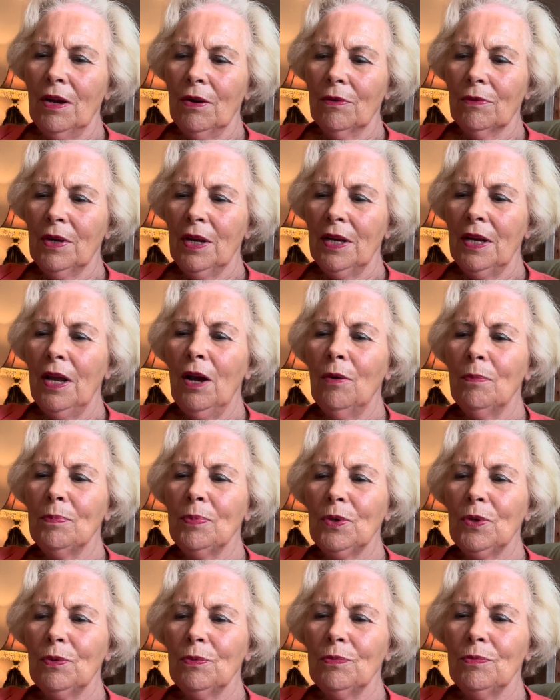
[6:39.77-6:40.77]
can help
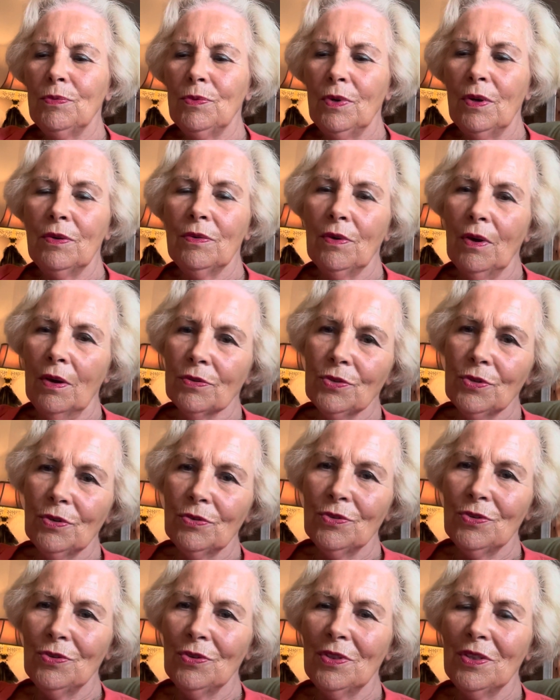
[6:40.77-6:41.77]
you and also
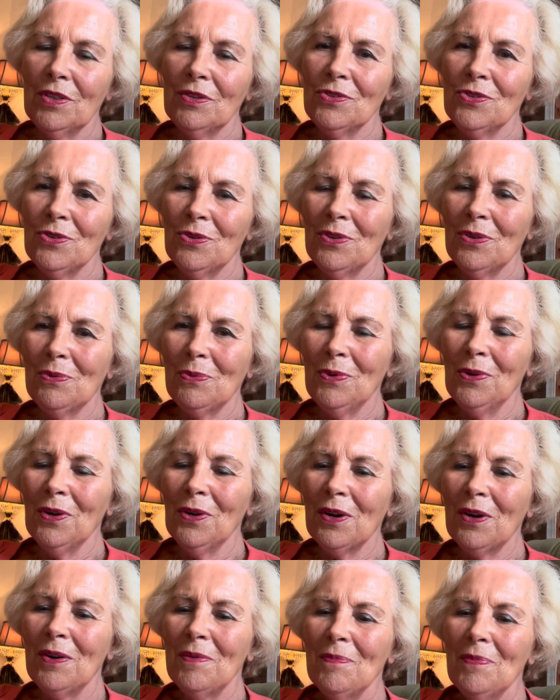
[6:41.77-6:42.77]
do the
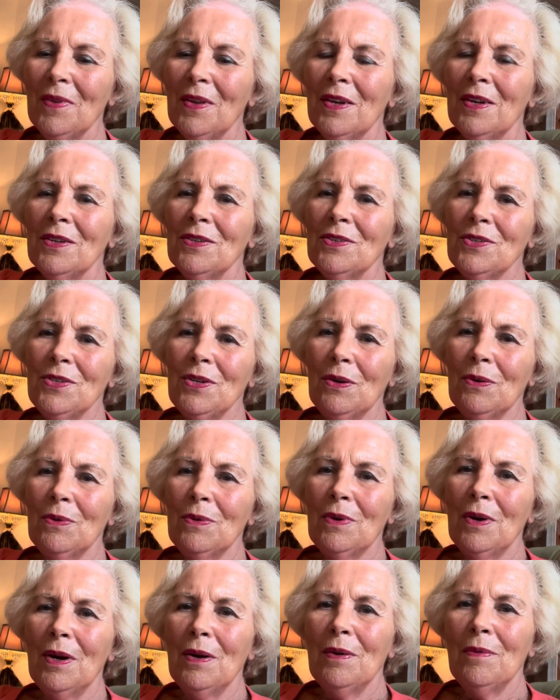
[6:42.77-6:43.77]
work. So
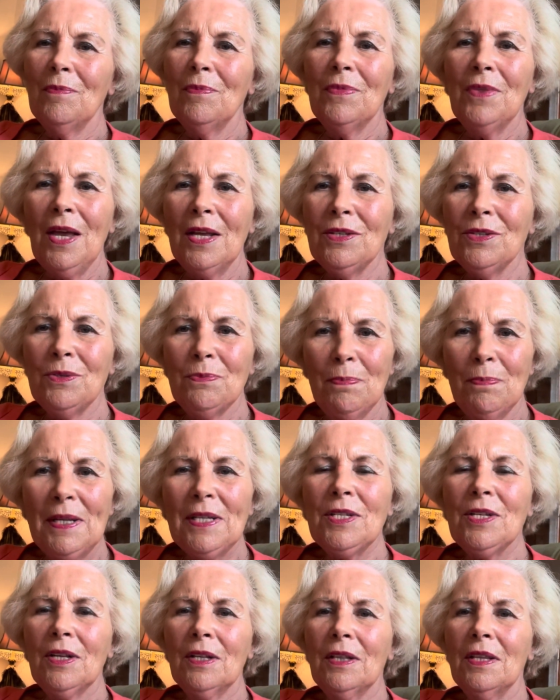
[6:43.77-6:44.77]
that's
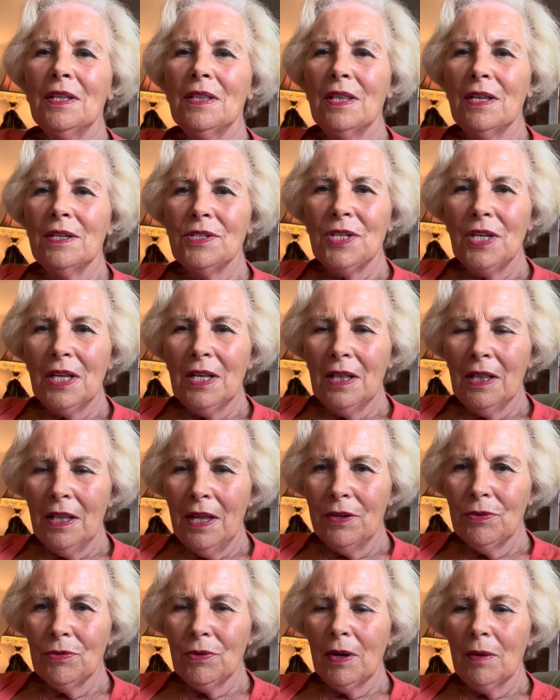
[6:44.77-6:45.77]
basically the
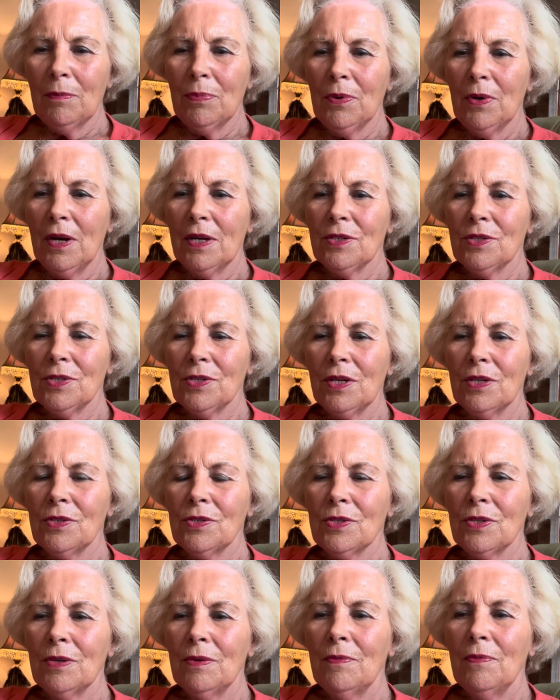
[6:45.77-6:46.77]
decluttering
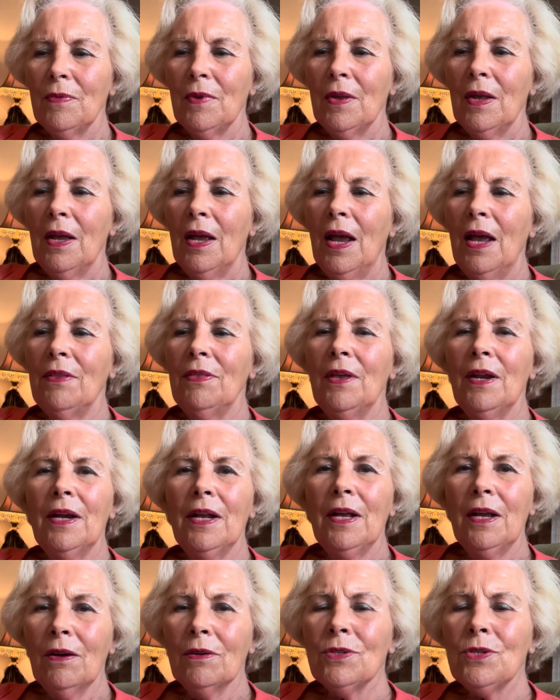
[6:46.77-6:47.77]
process. And then
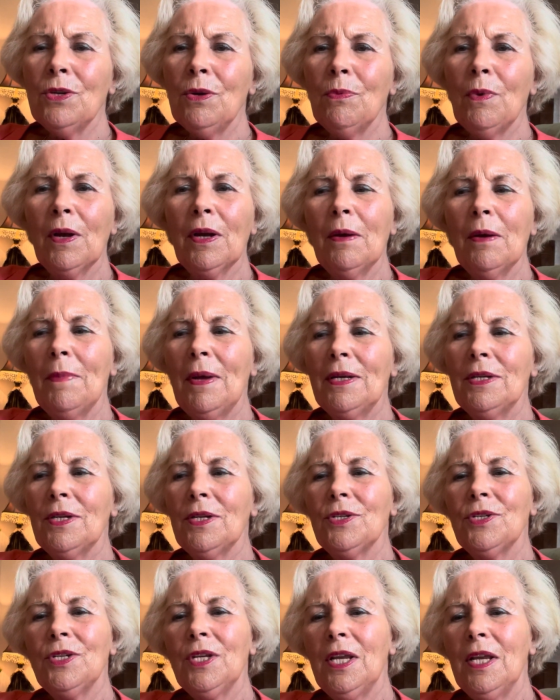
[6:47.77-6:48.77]
I also recommend a
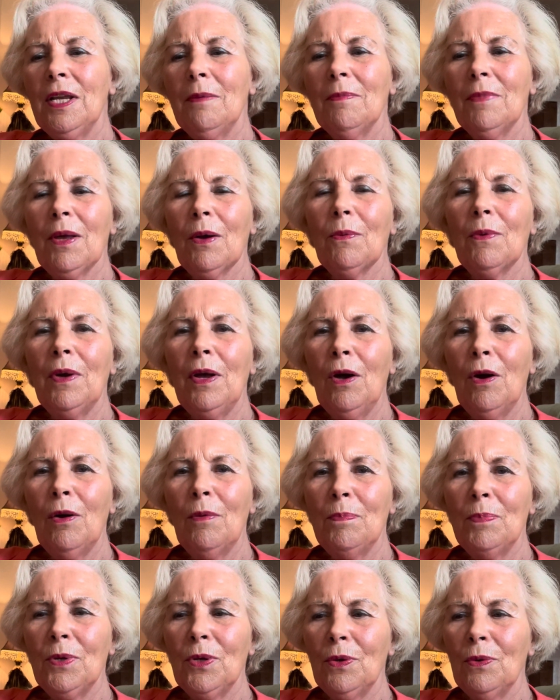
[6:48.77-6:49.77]
team that will
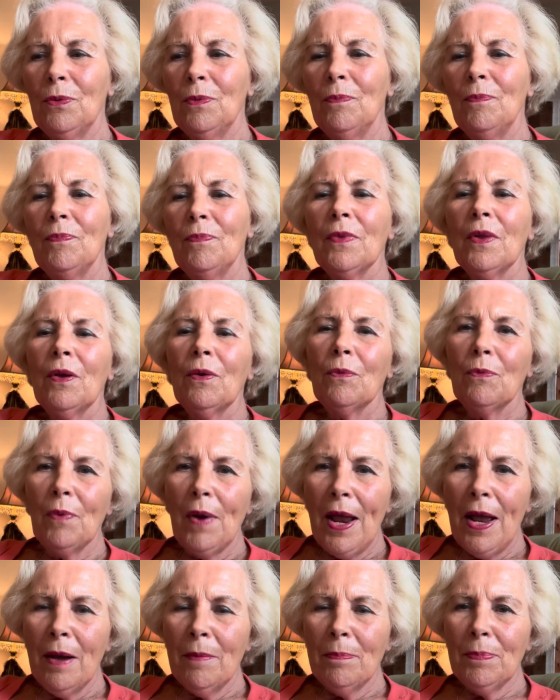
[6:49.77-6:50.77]
help you
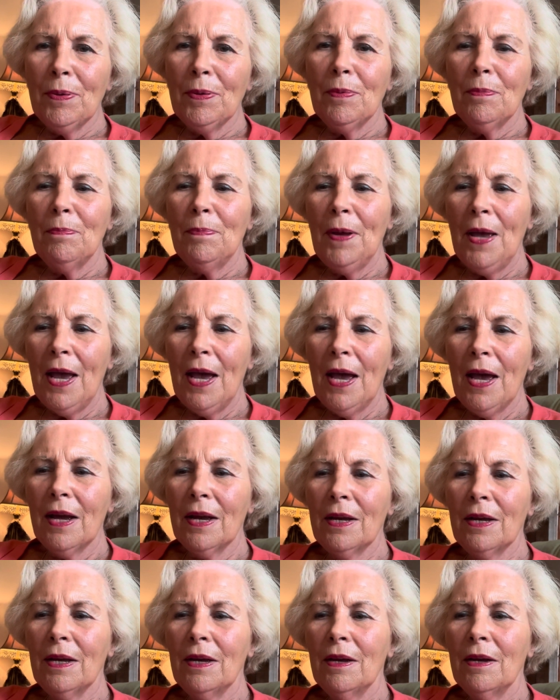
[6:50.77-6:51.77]
wrap,
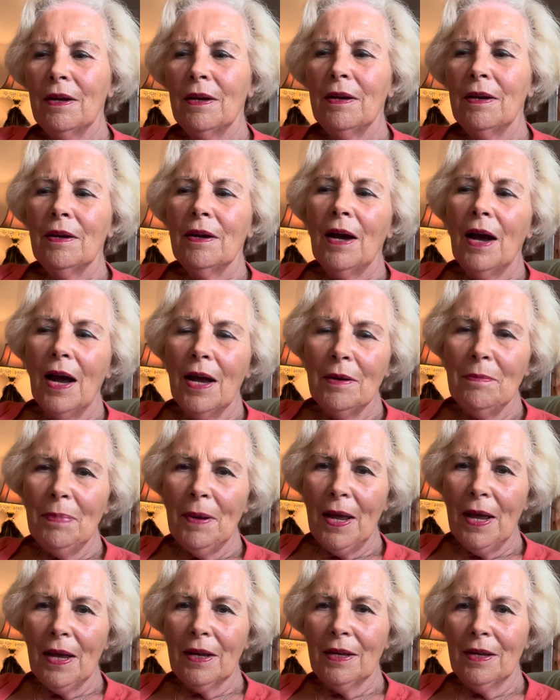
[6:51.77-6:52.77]
pack,
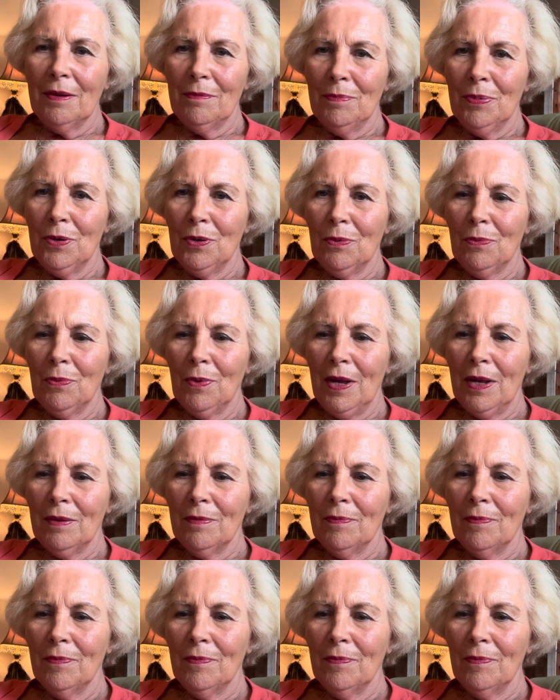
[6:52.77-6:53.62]
unpack, and put away.